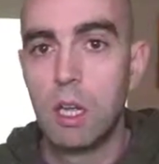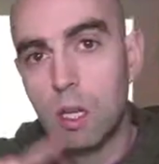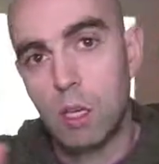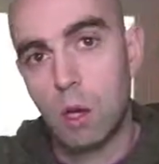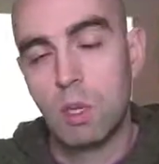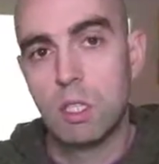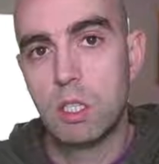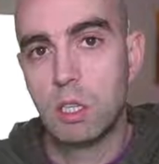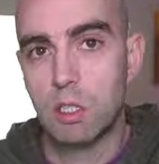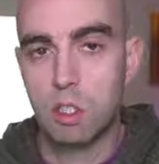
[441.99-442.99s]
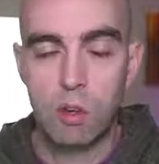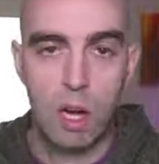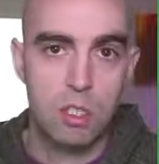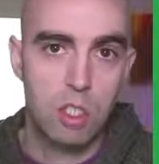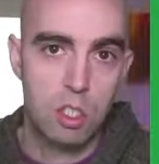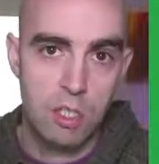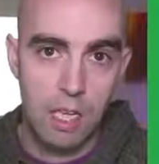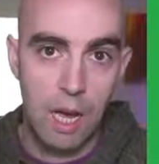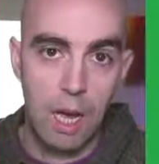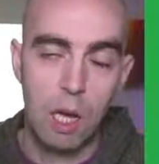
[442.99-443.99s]
go into your Scratch
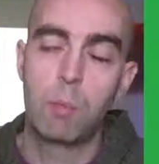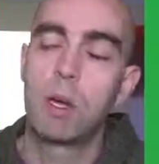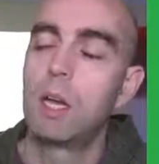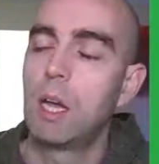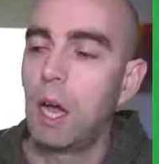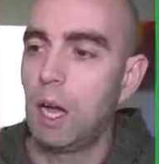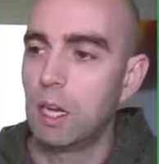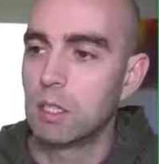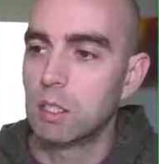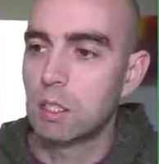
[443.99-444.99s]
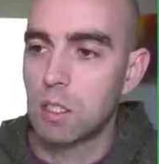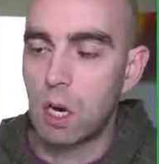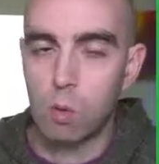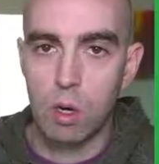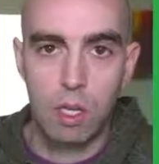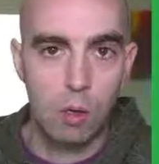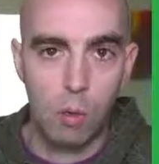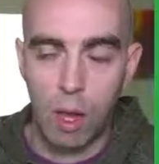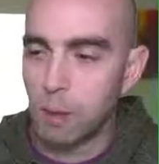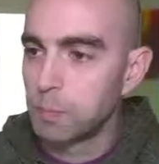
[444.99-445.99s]
tab and start working away.